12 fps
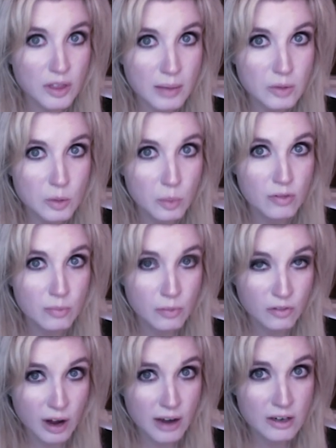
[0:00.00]
them to
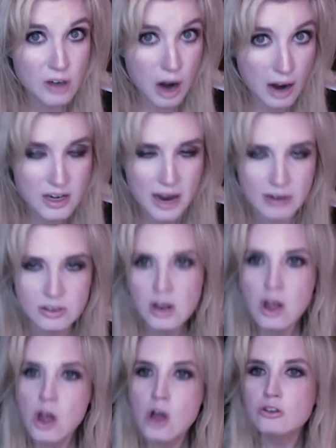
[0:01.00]
provide content.
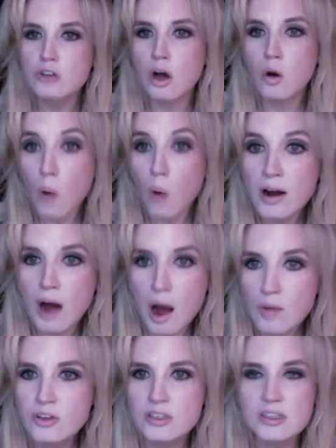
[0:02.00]
So one
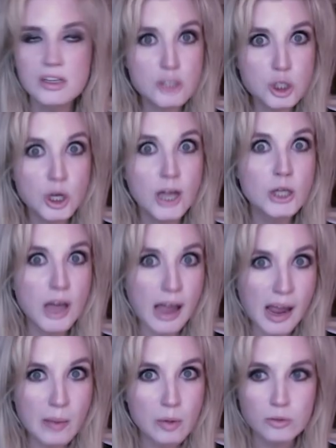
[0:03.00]
obviously is JJ
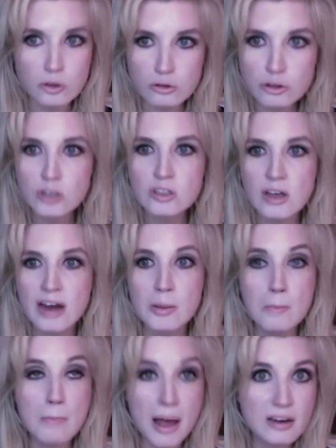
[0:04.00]
Abrams, who just signed
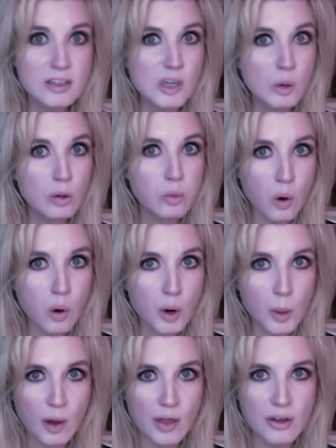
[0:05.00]
a mega deal with
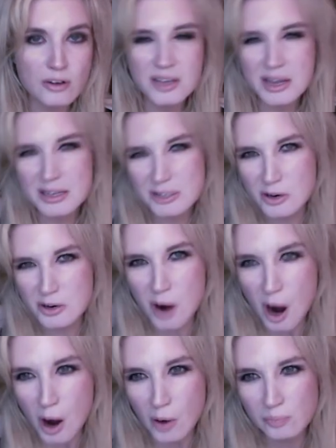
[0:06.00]
Warner Brothers, his new
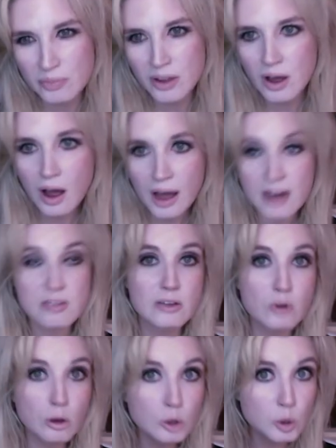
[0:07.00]
home. And as
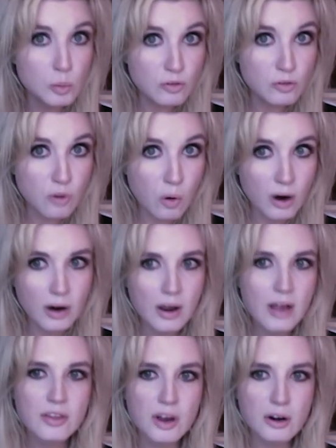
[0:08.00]
I told you before,
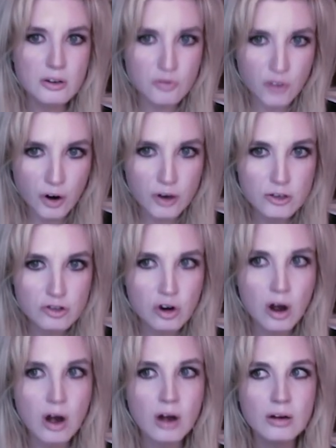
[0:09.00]
there's very
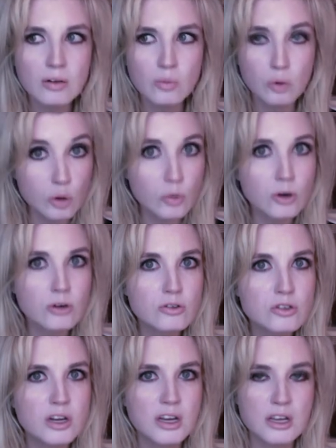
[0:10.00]
strong
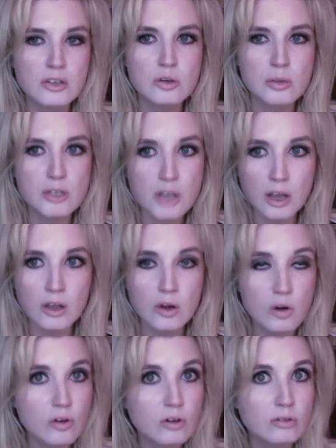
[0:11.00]
rumors that he is going to be taking
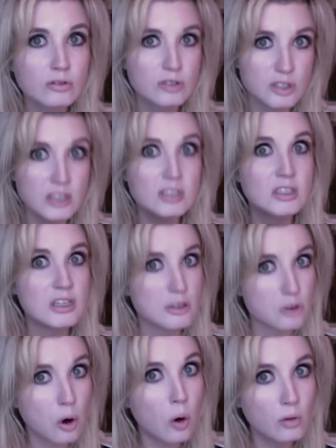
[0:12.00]
over DC as
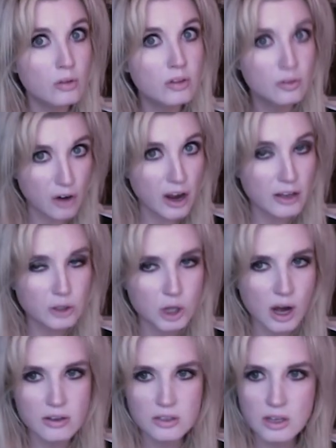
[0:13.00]
a whole, the
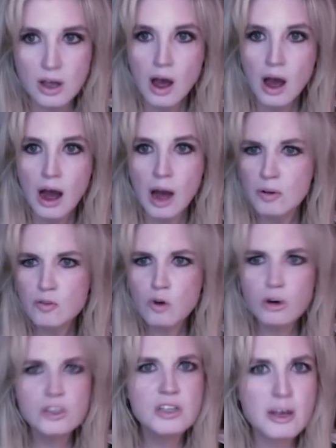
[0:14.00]
franchise. But of
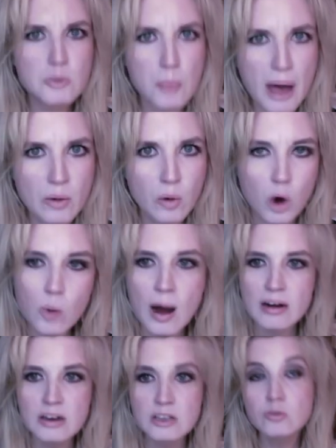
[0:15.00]
course he has Bad
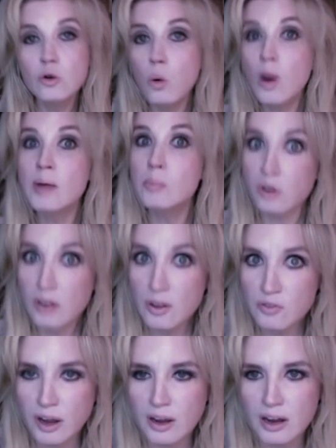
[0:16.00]
Robot, and he's quite
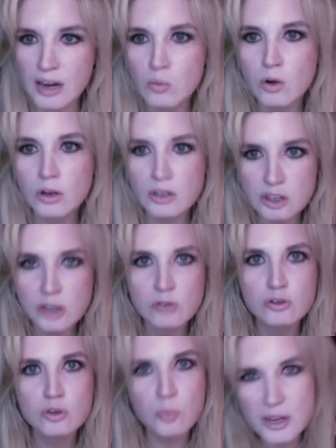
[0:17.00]
prolific, and he will
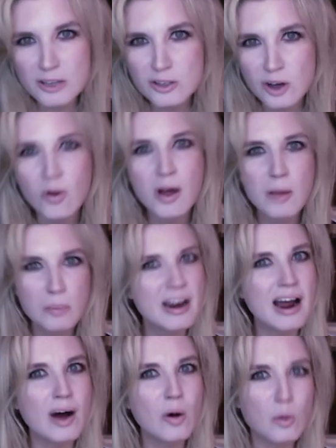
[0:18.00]
continue to be so, but
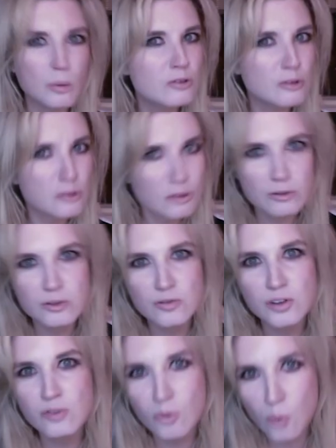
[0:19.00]
now almost
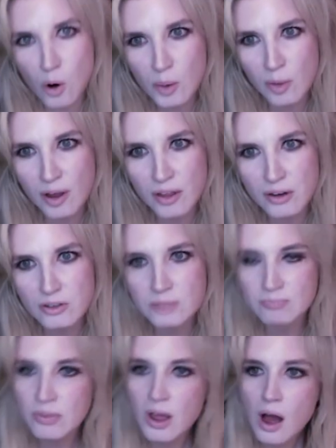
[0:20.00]
exclusively for Warner
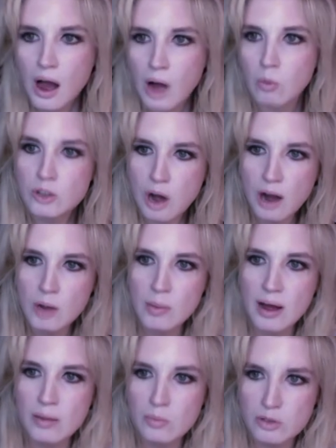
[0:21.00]
Brothers. We'll talk
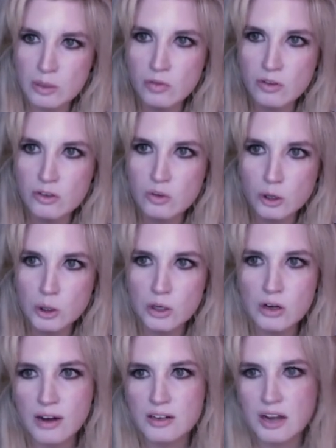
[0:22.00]
about some of his
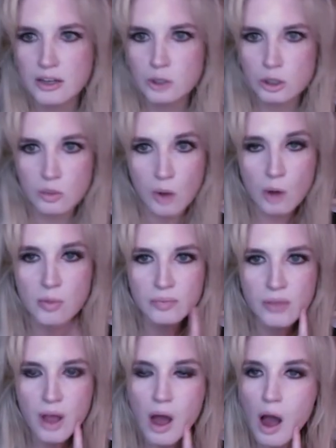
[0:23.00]
original content in just a moment.